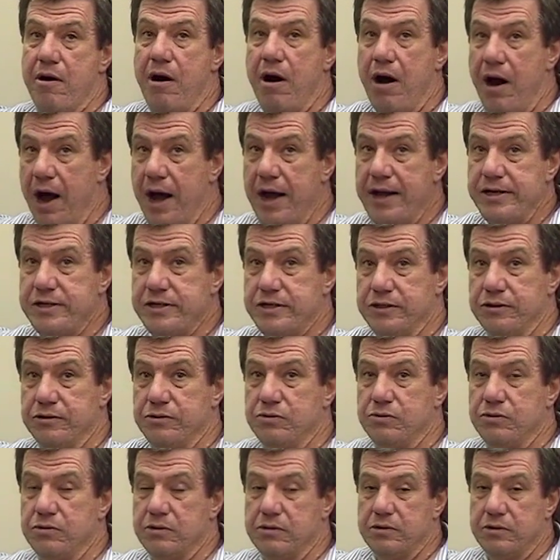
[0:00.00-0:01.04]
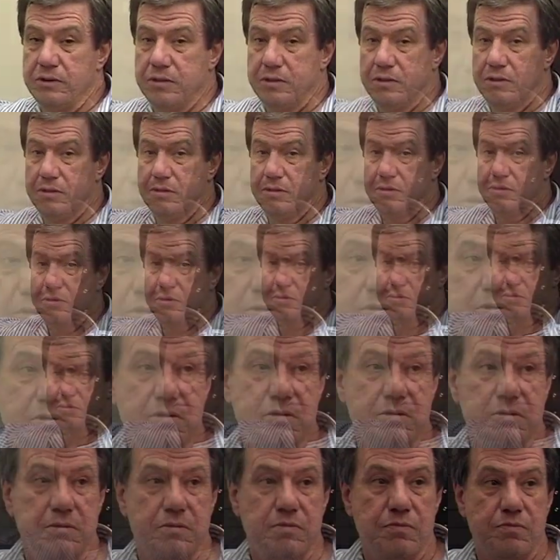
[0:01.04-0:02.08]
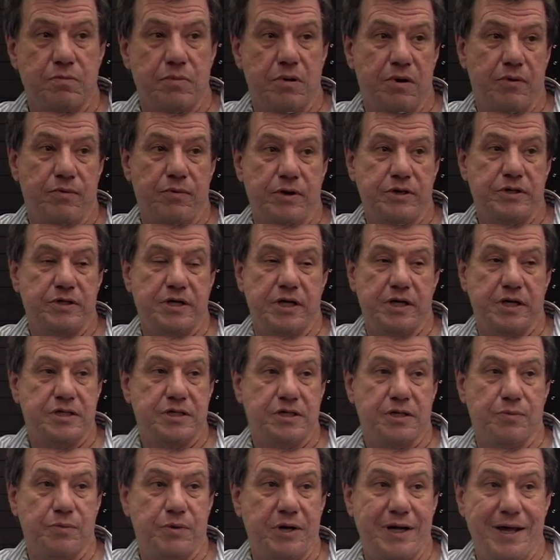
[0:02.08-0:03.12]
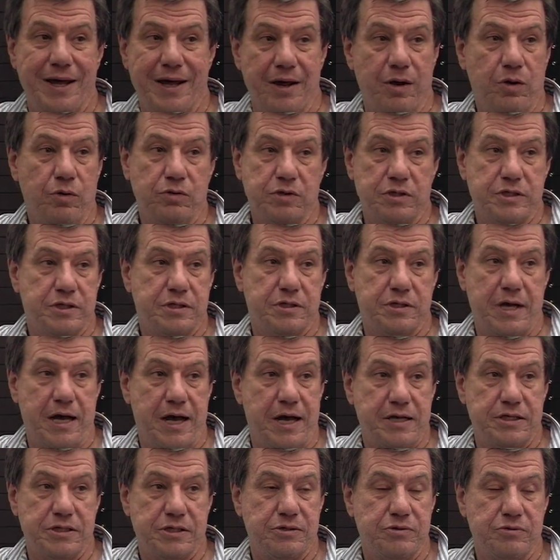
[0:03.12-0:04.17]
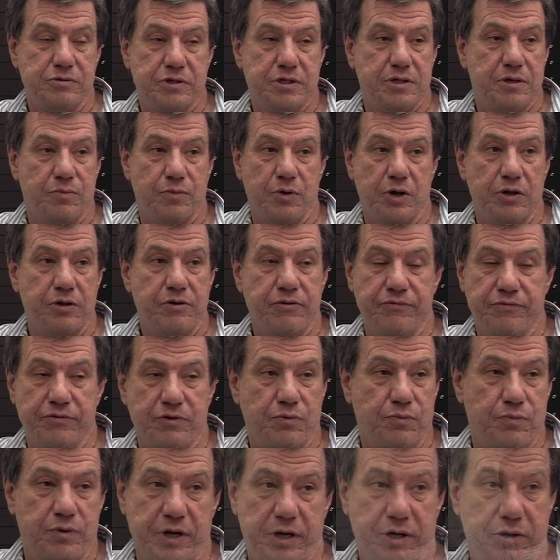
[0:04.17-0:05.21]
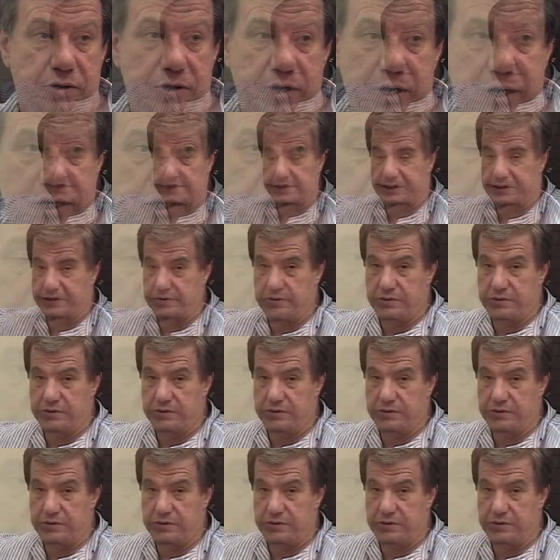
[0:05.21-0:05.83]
I do. But I'm not saying somebody else has to, some other filmmaker has to.